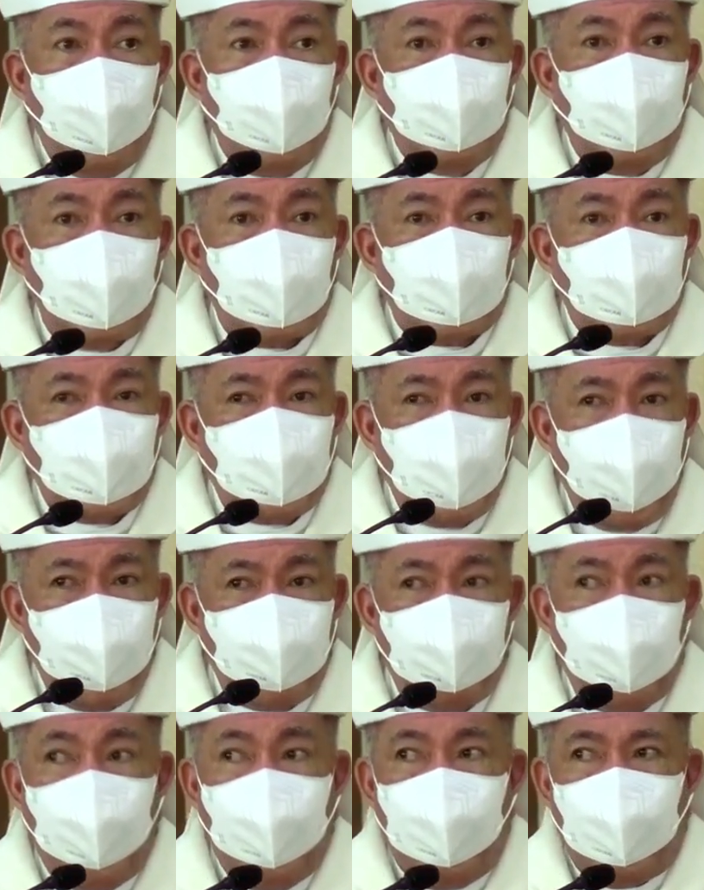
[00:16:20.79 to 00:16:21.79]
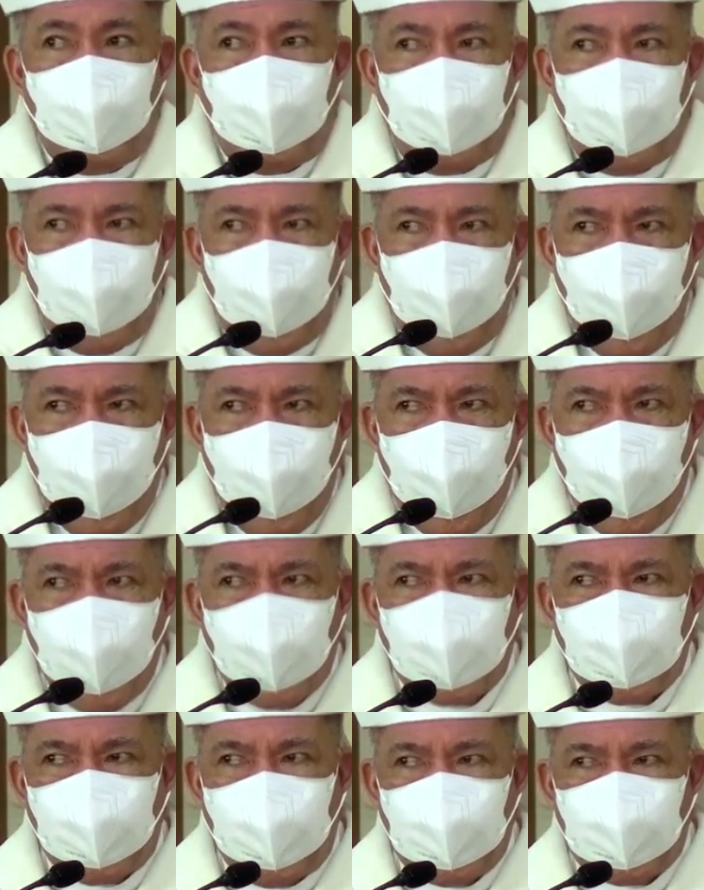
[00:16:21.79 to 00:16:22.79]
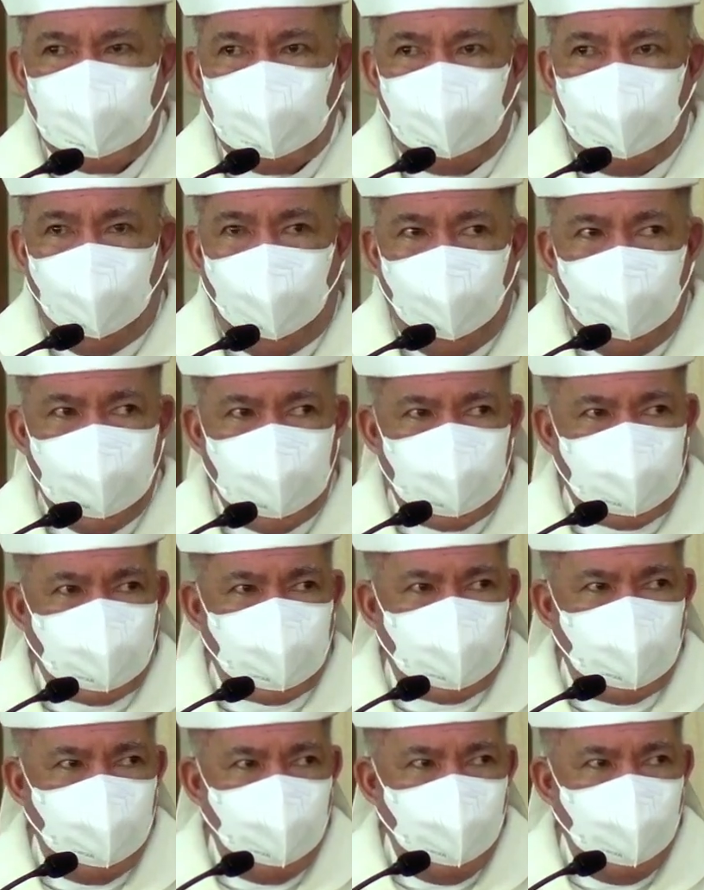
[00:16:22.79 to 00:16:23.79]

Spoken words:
the sheep hears His voice.